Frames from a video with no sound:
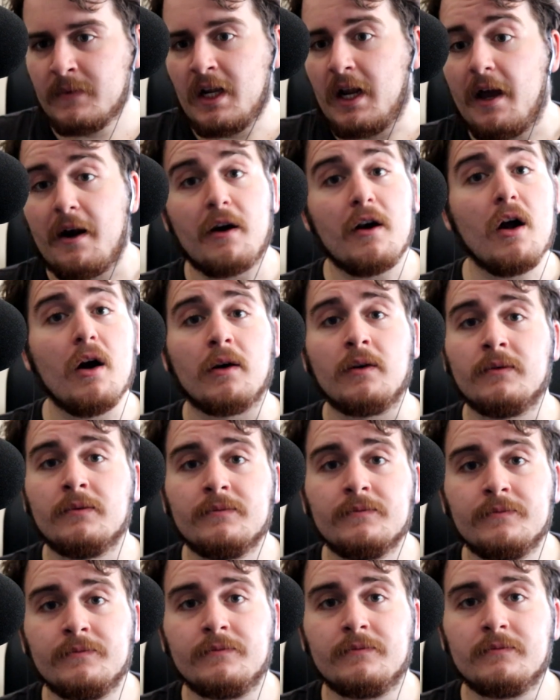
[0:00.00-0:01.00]
I don't know,
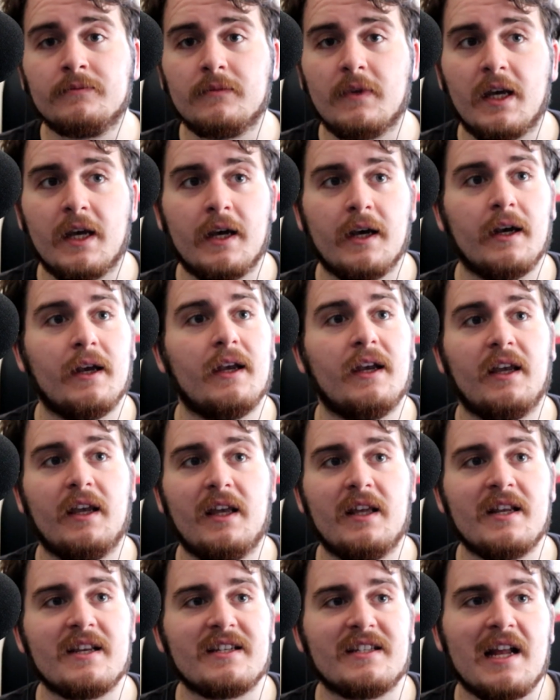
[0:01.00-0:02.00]
and
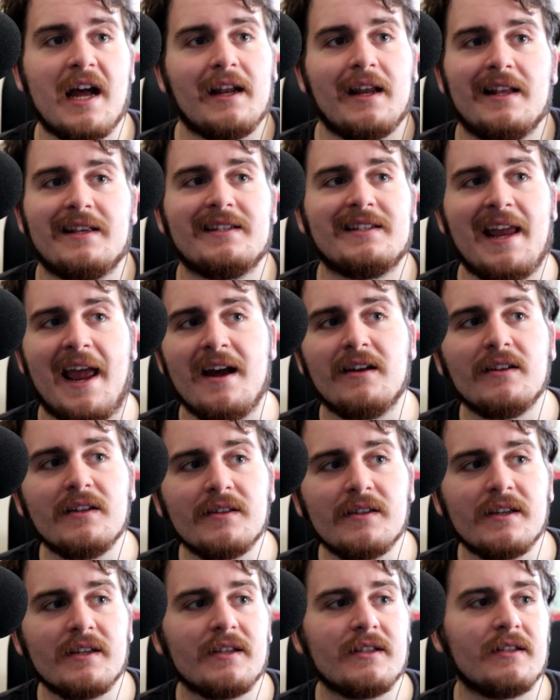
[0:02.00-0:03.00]
it's
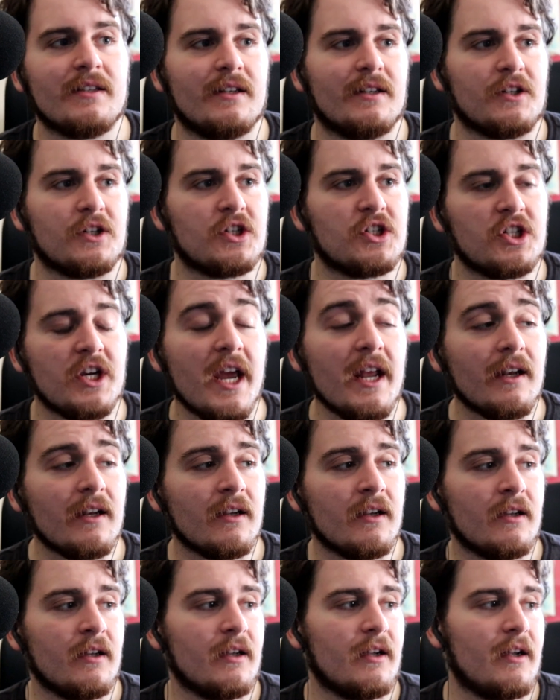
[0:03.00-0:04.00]
talentless, it's shit,
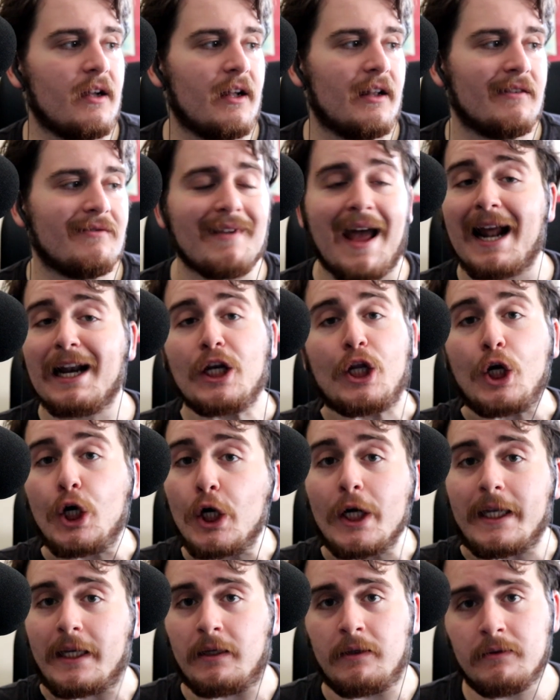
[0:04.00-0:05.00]
not
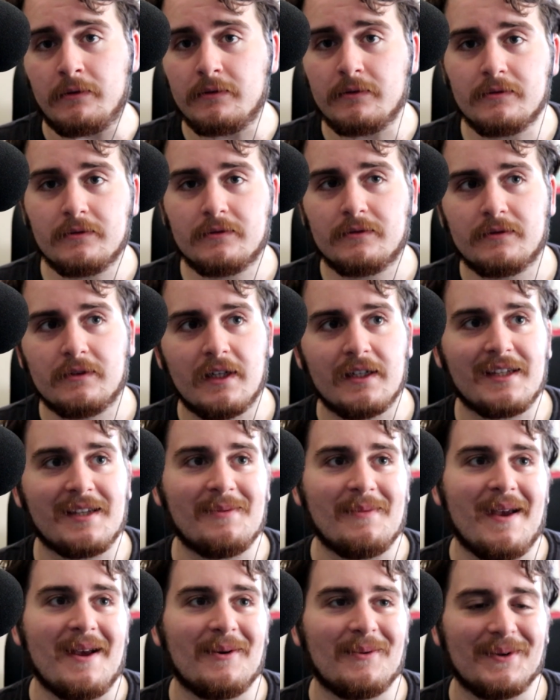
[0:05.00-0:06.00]
good, as
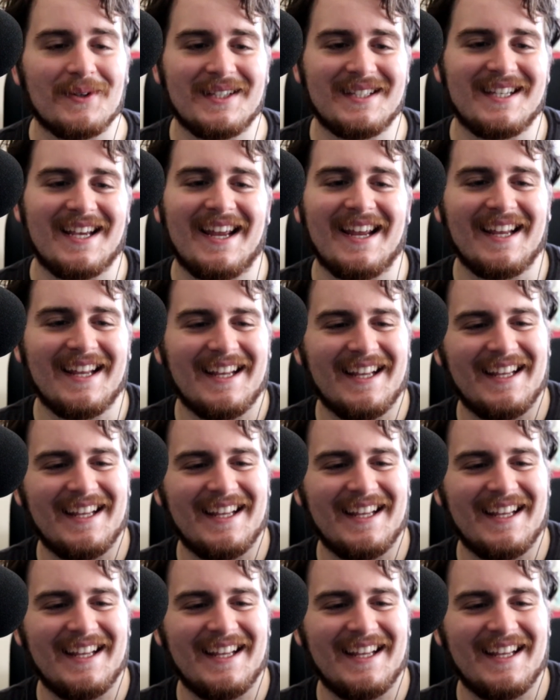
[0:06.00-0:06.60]
Matt would say.